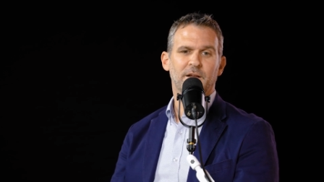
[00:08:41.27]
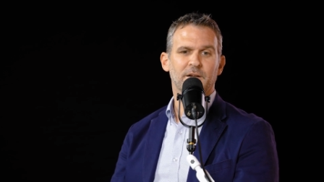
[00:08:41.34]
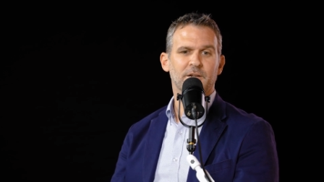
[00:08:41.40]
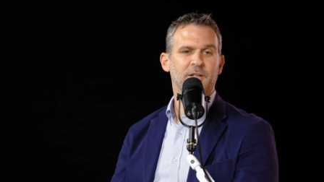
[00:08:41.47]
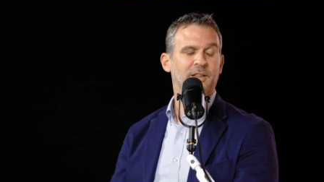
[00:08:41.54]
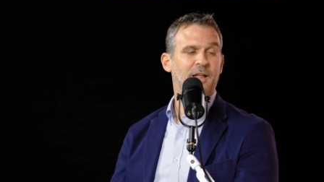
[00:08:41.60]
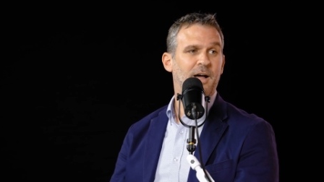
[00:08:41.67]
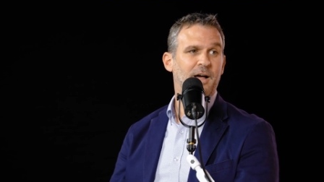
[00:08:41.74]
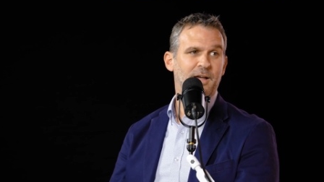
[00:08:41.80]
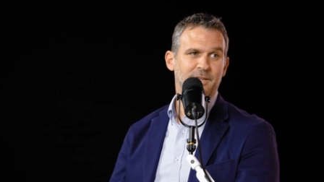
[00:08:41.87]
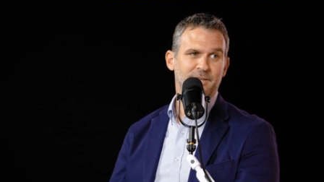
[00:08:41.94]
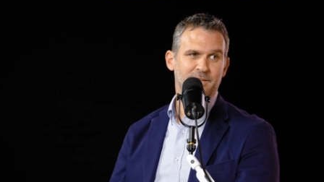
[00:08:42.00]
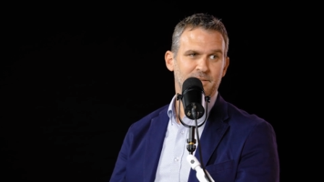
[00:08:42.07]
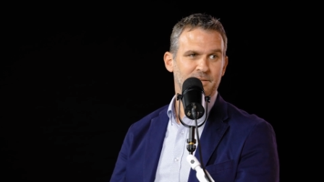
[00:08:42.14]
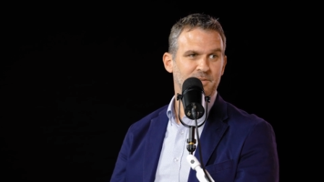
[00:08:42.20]

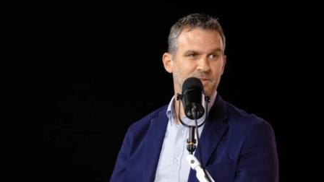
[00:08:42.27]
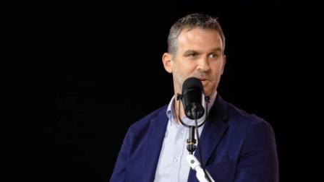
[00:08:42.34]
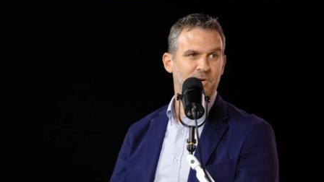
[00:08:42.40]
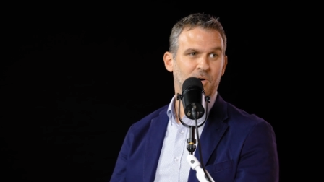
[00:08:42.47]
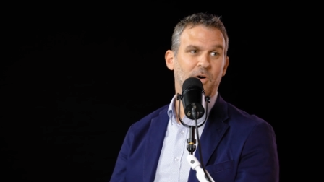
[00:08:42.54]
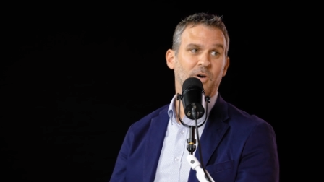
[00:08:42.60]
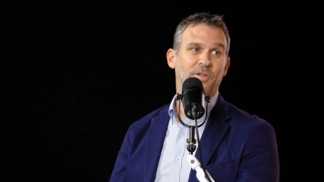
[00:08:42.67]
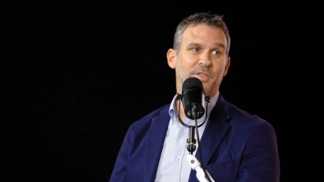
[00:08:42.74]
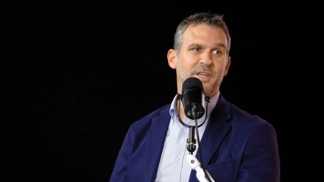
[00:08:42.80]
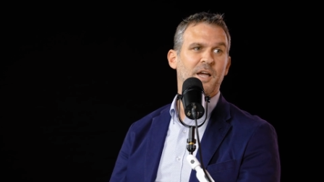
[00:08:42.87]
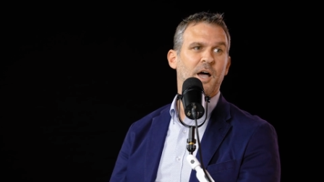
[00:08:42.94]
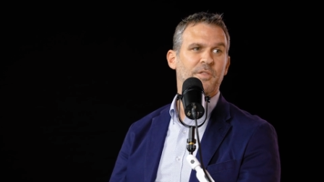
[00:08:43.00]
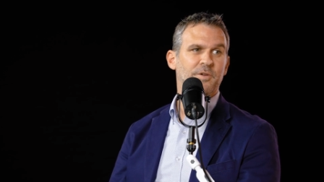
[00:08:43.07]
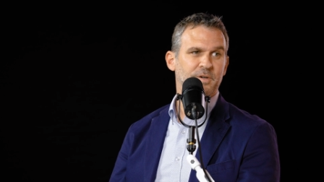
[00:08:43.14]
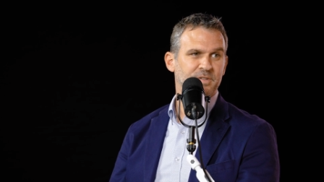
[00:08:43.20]
Claude and all the
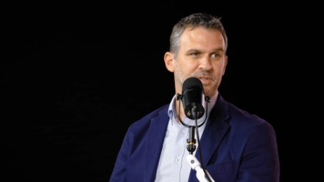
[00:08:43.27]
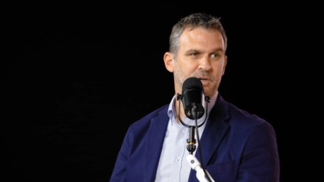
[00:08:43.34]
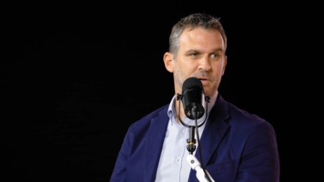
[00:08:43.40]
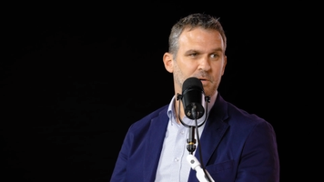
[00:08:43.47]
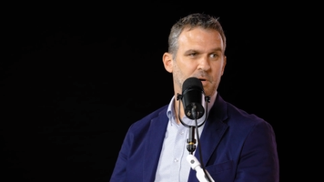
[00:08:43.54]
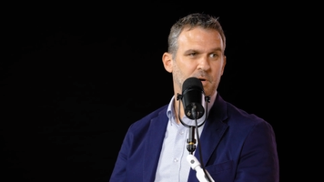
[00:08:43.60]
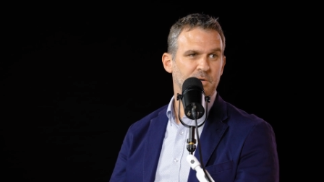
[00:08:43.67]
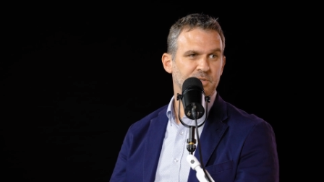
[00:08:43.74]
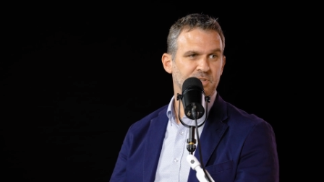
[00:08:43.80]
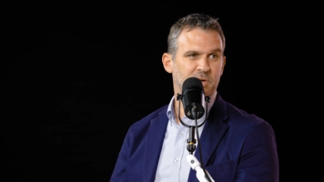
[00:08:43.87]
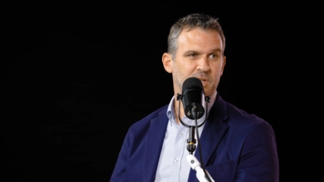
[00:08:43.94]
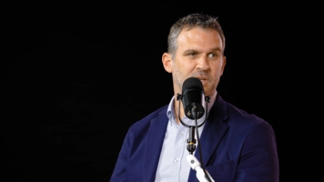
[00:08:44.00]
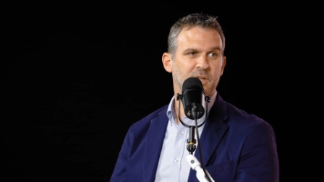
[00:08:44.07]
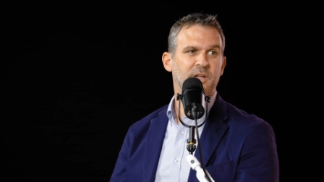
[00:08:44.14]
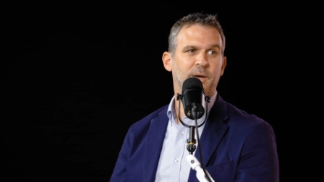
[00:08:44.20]
others are
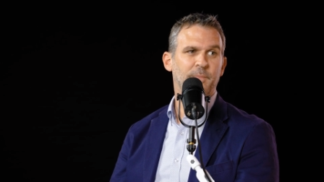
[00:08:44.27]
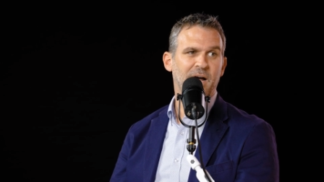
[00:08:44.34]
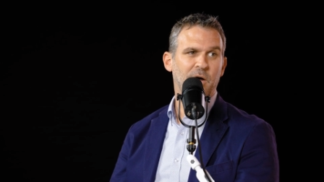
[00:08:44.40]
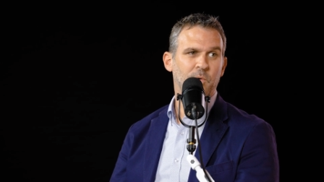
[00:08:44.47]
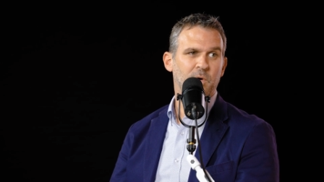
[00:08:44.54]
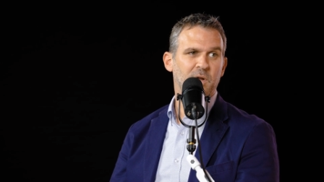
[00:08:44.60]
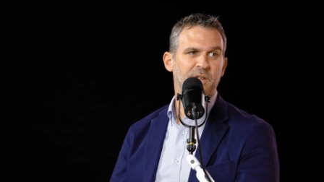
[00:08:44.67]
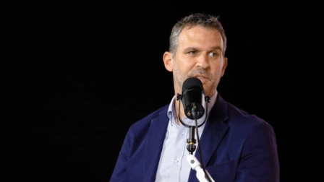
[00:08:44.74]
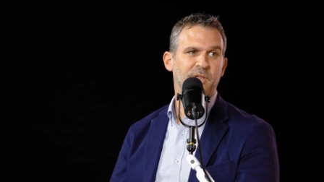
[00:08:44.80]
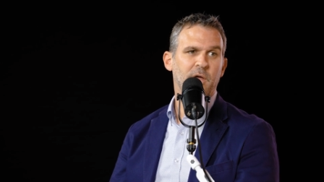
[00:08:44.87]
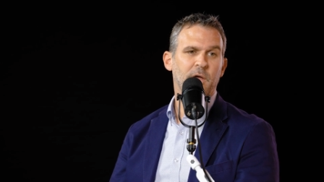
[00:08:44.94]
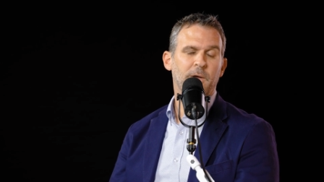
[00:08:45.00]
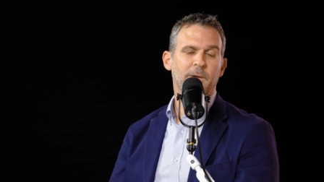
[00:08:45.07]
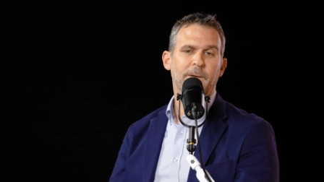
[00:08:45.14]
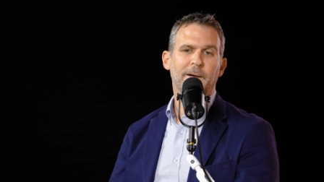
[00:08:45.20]
starting to come out with.
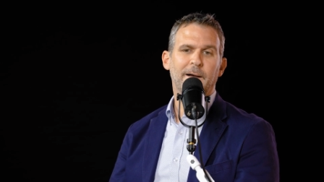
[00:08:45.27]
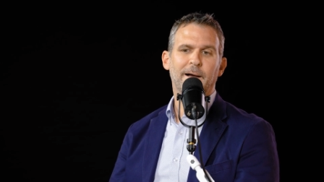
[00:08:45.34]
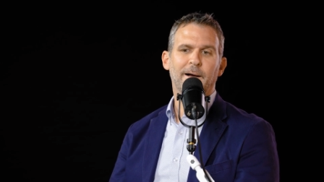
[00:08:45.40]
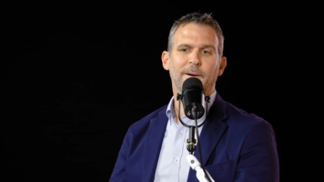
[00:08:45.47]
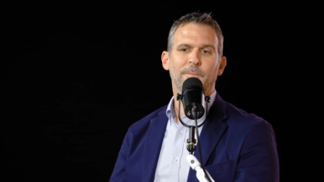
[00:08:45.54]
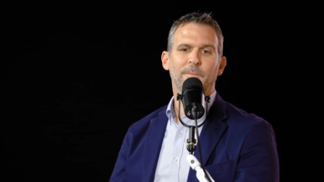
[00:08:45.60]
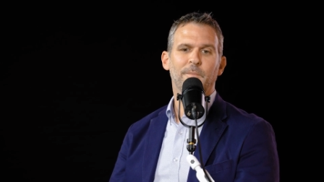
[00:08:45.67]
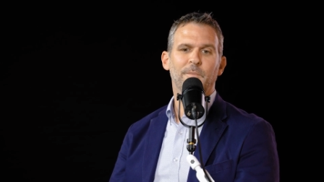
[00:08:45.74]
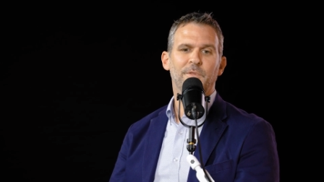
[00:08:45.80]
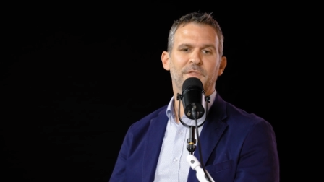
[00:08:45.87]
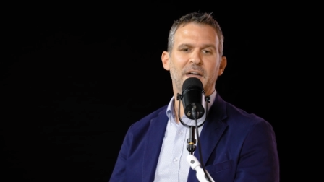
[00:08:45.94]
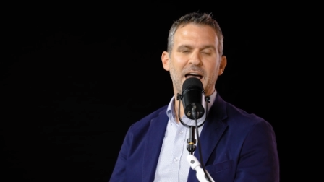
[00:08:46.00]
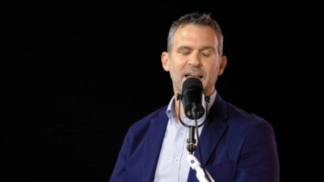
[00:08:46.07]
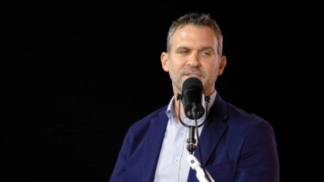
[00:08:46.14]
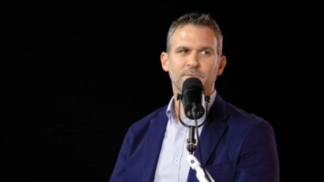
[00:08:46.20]

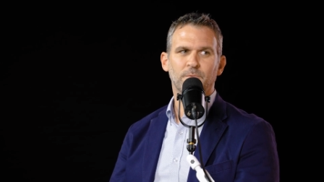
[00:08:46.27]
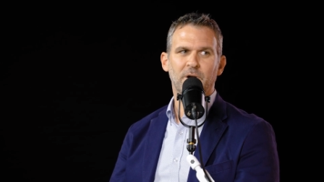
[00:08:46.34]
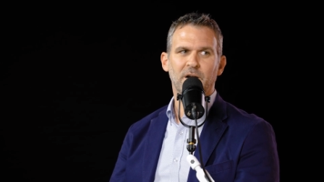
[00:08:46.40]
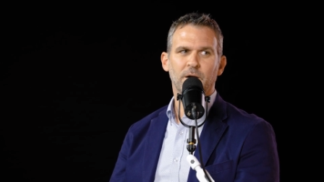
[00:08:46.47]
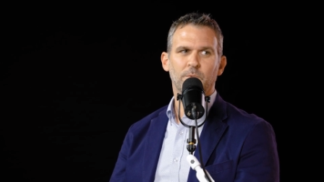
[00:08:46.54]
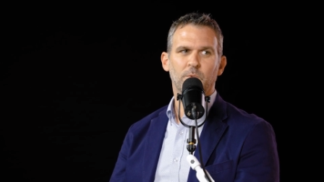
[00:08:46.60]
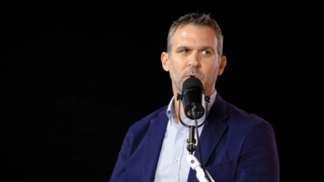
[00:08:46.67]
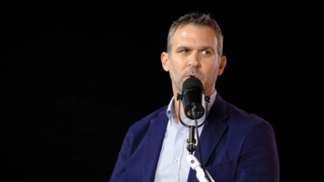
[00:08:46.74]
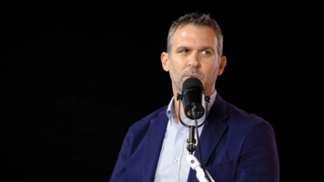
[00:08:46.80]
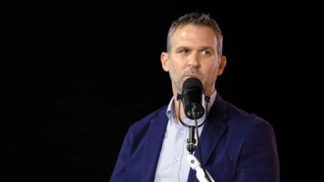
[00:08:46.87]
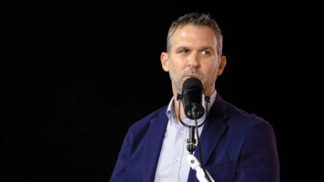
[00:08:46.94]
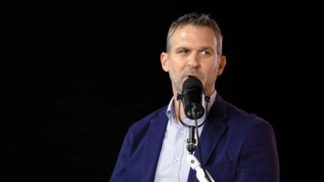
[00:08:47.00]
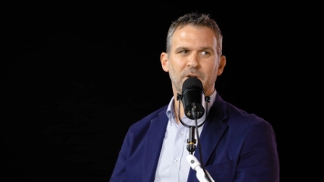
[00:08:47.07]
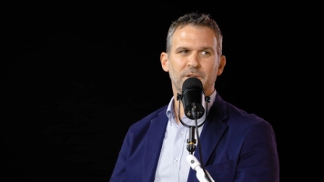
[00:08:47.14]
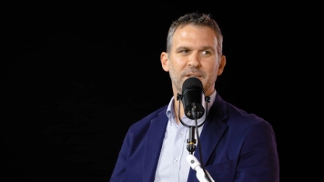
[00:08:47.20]
That's where we'll
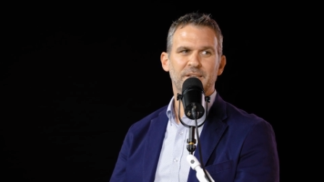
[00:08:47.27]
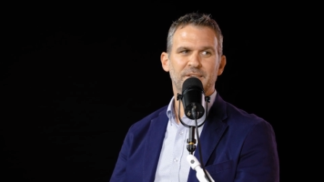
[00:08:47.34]
really